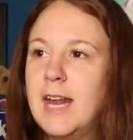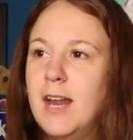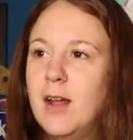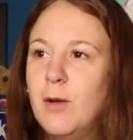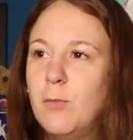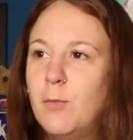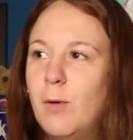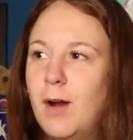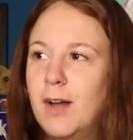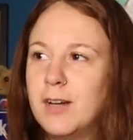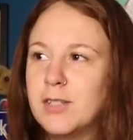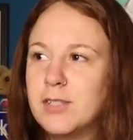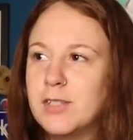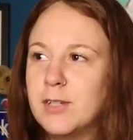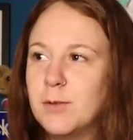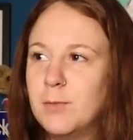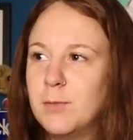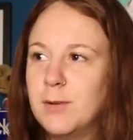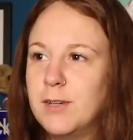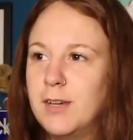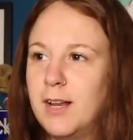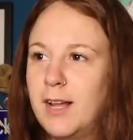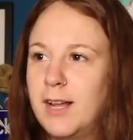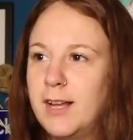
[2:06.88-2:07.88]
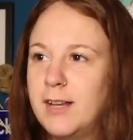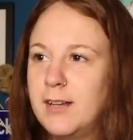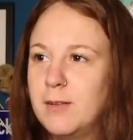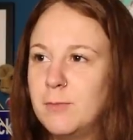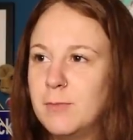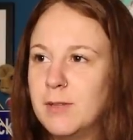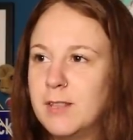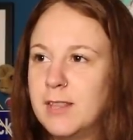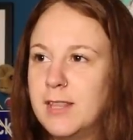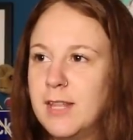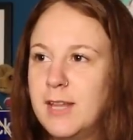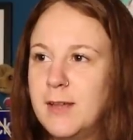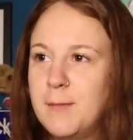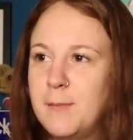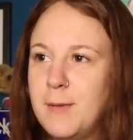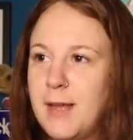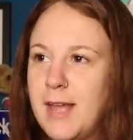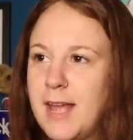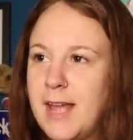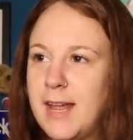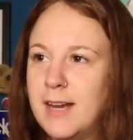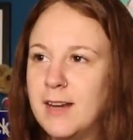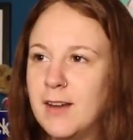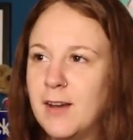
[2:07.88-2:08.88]
and I watched it one night with them,
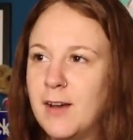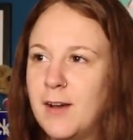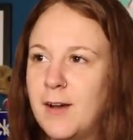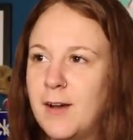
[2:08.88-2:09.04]
and